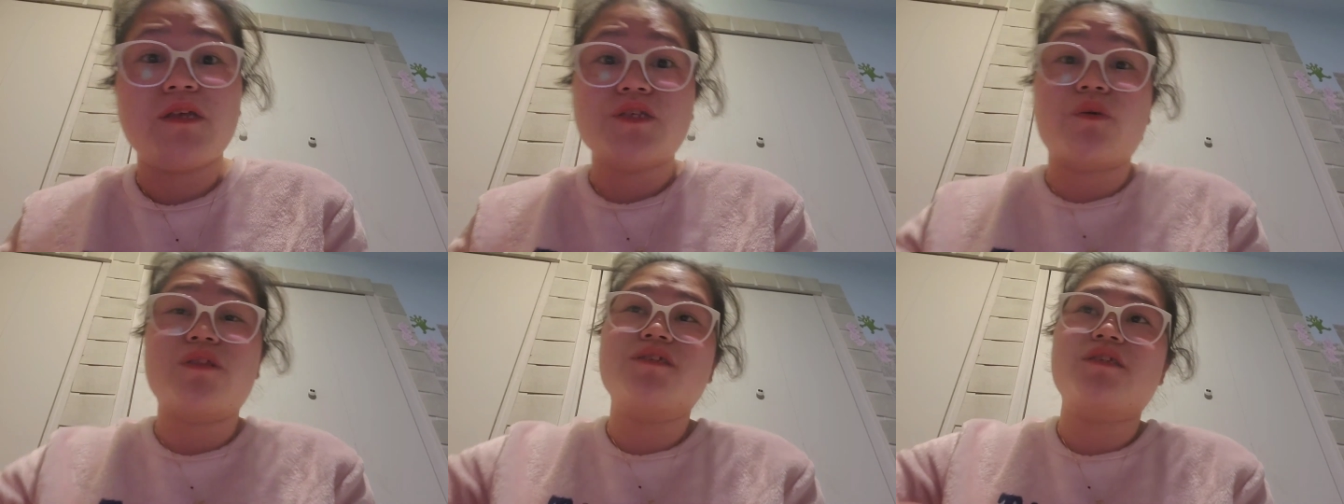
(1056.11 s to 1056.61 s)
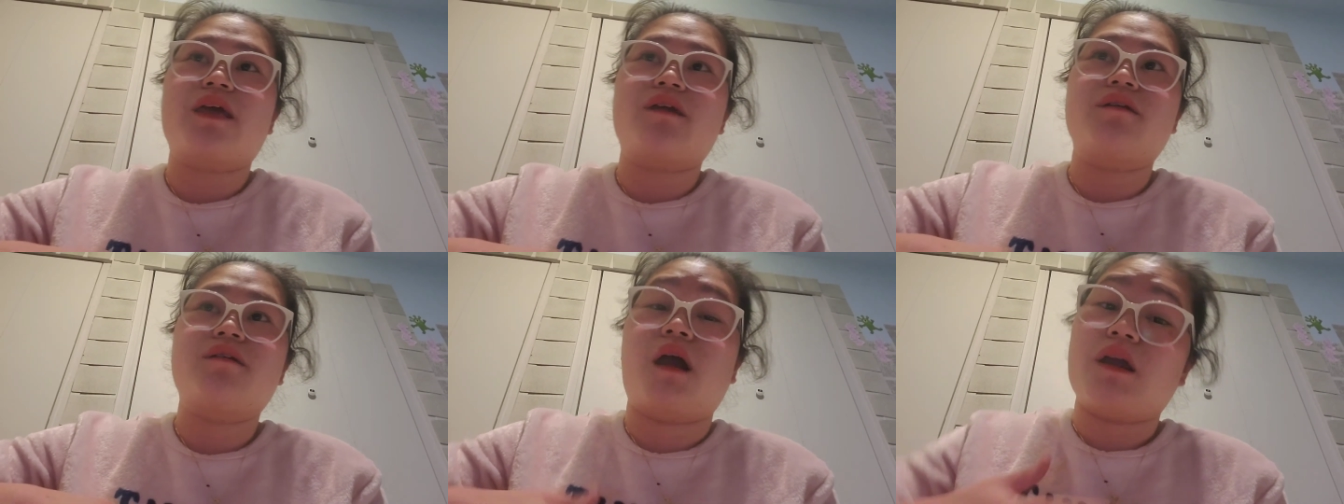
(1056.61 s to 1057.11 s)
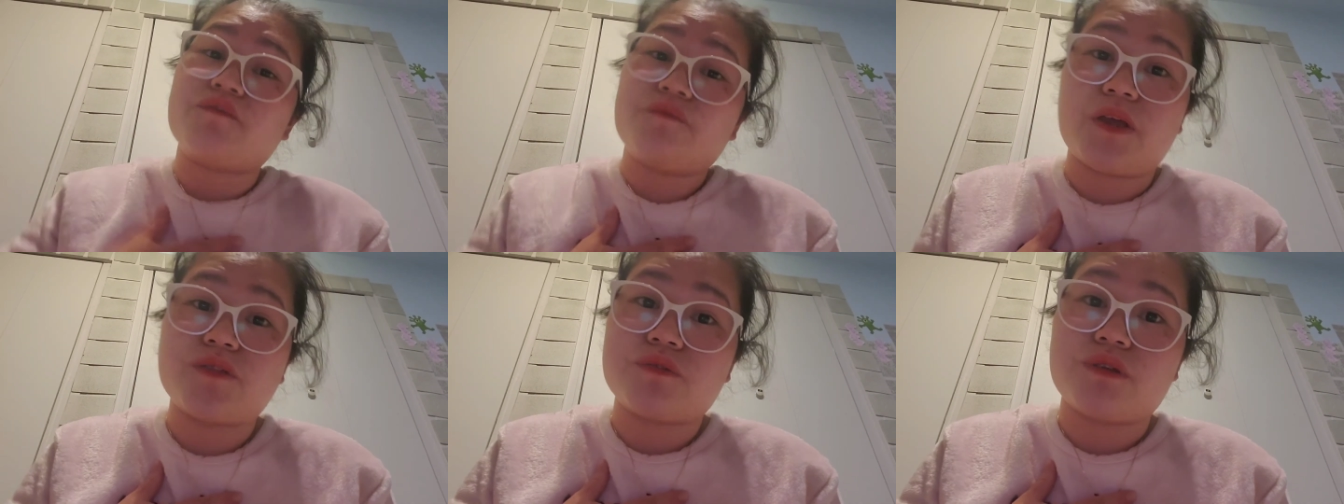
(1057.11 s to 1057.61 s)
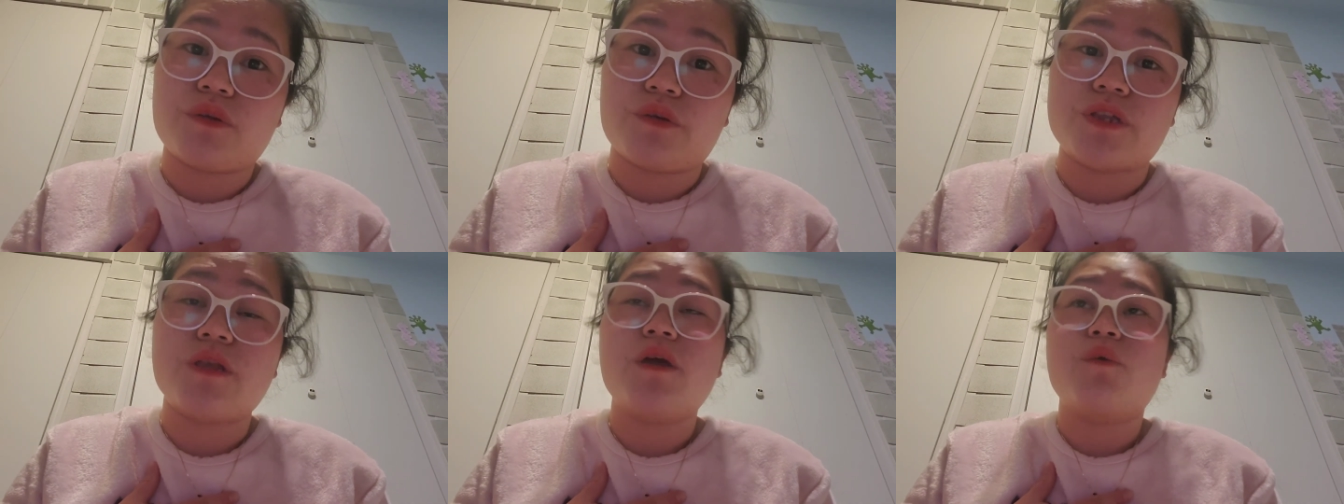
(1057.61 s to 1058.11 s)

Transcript: So it is like our faith to the Lord.